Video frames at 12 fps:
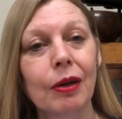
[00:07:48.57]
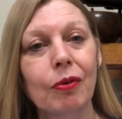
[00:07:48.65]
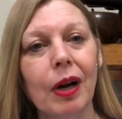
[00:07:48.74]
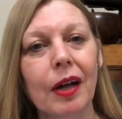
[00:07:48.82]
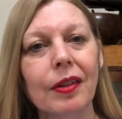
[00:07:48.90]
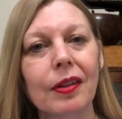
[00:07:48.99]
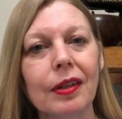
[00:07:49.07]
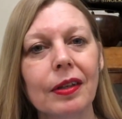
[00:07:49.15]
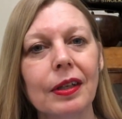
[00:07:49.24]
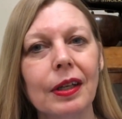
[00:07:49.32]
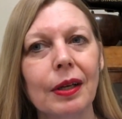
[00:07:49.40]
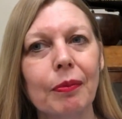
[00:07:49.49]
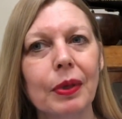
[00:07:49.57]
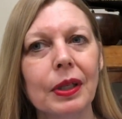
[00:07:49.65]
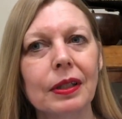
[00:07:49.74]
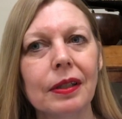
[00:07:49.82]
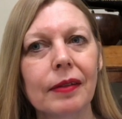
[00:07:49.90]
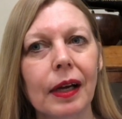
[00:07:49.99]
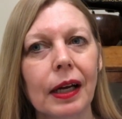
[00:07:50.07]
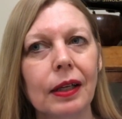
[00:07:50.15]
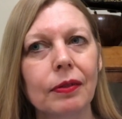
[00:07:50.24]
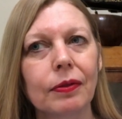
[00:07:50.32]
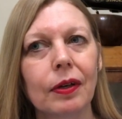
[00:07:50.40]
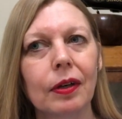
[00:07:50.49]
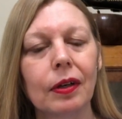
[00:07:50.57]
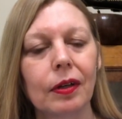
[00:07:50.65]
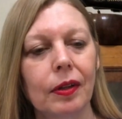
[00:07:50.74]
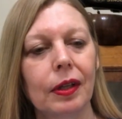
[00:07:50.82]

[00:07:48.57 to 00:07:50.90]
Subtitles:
Rather than it being designed for